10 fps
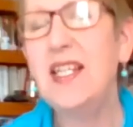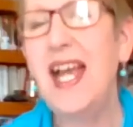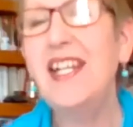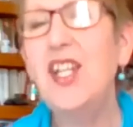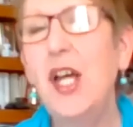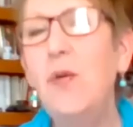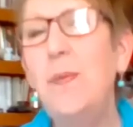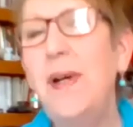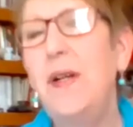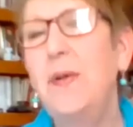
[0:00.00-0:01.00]
Because I know
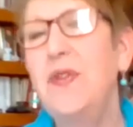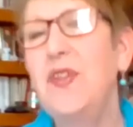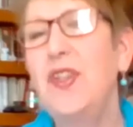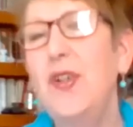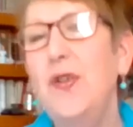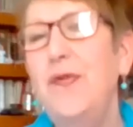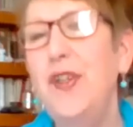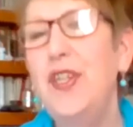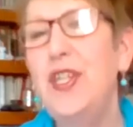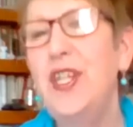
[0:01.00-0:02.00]
about your
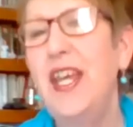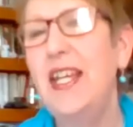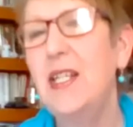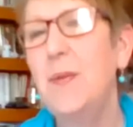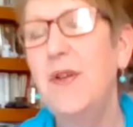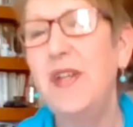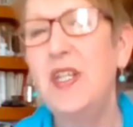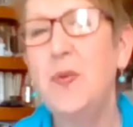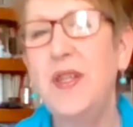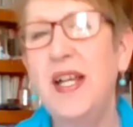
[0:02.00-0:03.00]
first
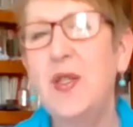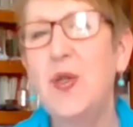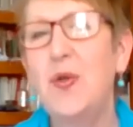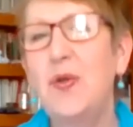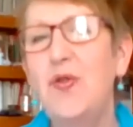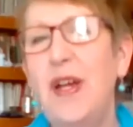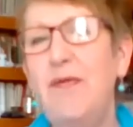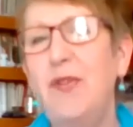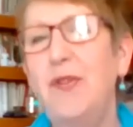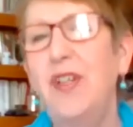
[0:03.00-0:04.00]
experience with astral
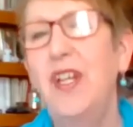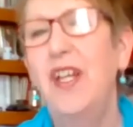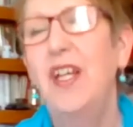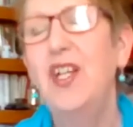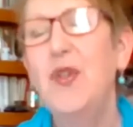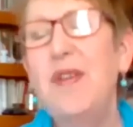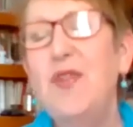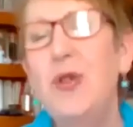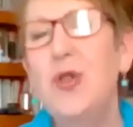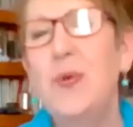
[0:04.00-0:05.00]
travel because we
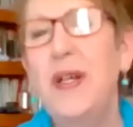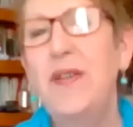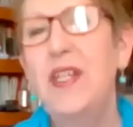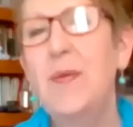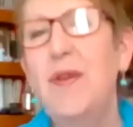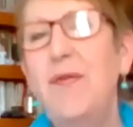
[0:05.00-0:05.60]
talked about it, this